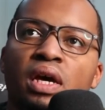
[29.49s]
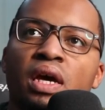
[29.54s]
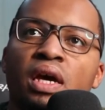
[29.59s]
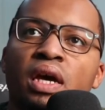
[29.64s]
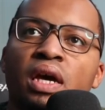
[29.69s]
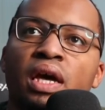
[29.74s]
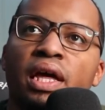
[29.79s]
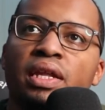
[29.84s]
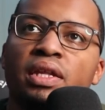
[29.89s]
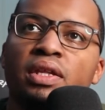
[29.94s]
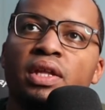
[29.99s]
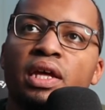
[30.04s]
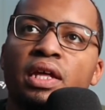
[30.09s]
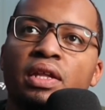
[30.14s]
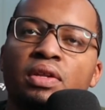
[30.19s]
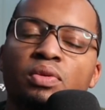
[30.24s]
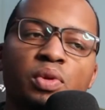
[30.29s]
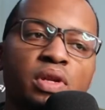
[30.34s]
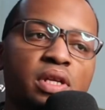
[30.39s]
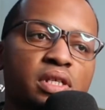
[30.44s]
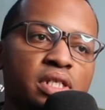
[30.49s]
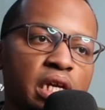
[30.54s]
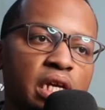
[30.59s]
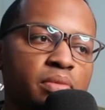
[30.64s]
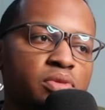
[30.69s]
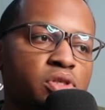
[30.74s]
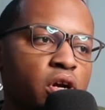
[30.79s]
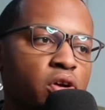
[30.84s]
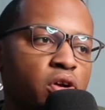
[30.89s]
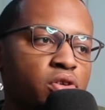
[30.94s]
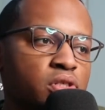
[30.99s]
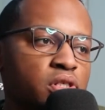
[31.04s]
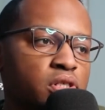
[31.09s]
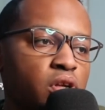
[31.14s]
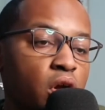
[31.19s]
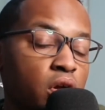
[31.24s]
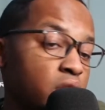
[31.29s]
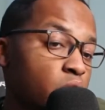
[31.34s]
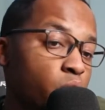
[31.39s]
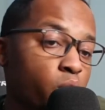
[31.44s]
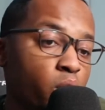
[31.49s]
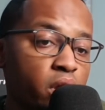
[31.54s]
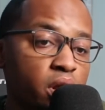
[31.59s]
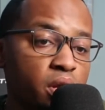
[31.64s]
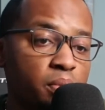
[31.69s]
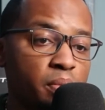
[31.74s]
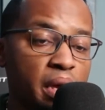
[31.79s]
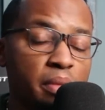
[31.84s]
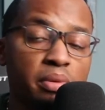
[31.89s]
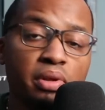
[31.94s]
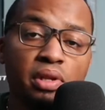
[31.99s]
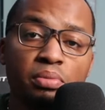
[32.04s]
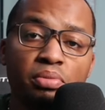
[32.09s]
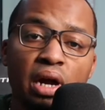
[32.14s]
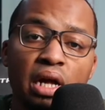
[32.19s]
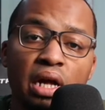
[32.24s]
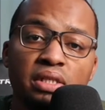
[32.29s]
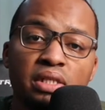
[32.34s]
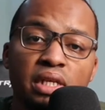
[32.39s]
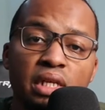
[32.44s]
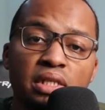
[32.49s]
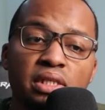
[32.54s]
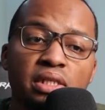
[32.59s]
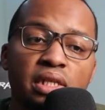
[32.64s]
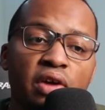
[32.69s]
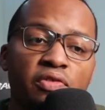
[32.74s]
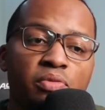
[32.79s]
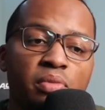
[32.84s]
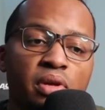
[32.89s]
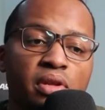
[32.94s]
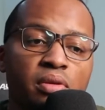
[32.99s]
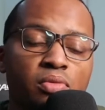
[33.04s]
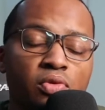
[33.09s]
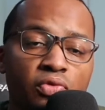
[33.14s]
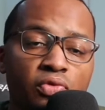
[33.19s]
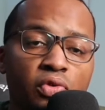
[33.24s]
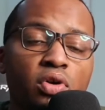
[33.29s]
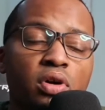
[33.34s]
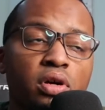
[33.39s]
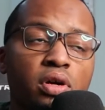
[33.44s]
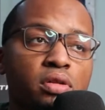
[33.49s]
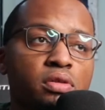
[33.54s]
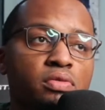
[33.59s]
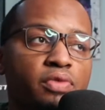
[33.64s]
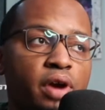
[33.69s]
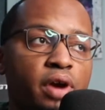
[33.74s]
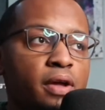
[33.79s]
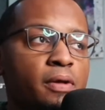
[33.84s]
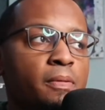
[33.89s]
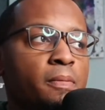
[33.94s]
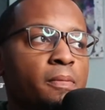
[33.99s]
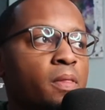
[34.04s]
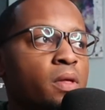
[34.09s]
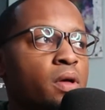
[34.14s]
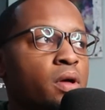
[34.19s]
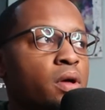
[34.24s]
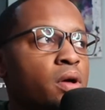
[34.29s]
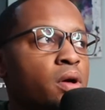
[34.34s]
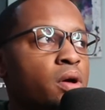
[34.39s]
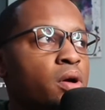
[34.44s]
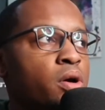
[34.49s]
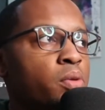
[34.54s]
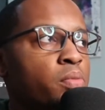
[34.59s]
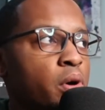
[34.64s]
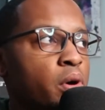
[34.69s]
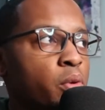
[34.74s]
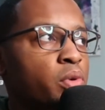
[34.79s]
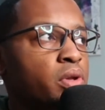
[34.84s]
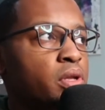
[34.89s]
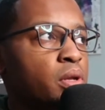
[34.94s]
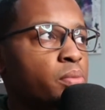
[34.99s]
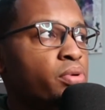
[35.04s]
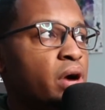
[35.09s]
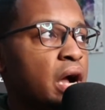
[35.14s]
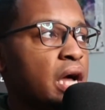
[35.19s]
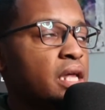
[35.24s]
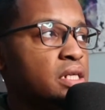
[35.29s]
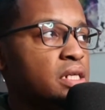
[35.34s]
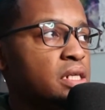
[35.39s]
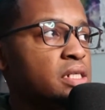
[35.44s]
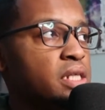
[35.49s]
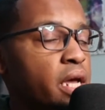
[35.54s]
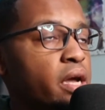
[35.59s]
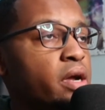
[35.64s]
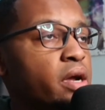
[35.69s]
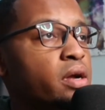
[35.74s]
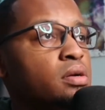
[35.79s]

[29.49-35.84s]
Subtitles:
And then when the teams start to work, maybe LeBron says it's time for me to move on, right? But when LeBron is there,